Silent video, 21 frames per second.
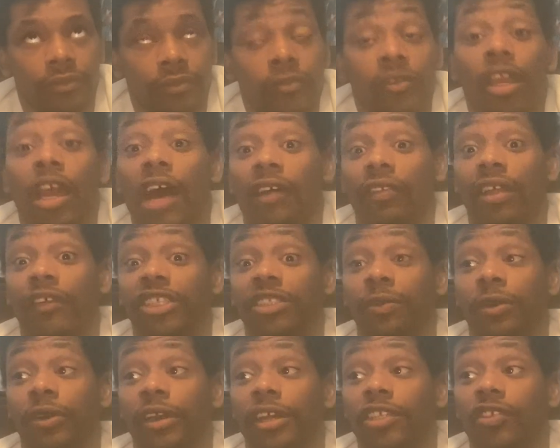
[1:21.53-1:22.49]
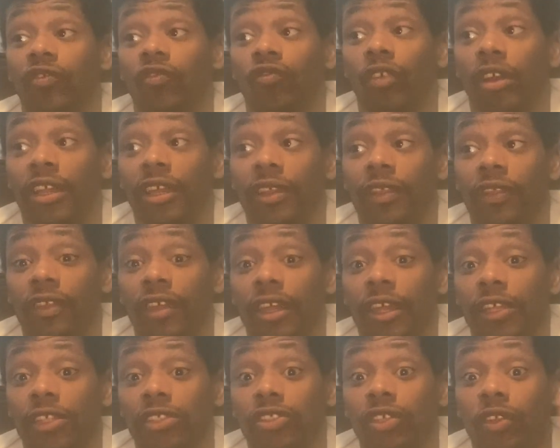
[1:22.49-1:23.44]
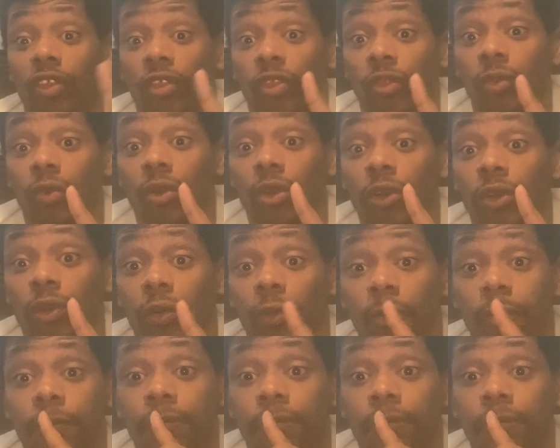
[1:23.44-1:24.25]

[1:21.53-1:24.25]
I have a lot of experience running things through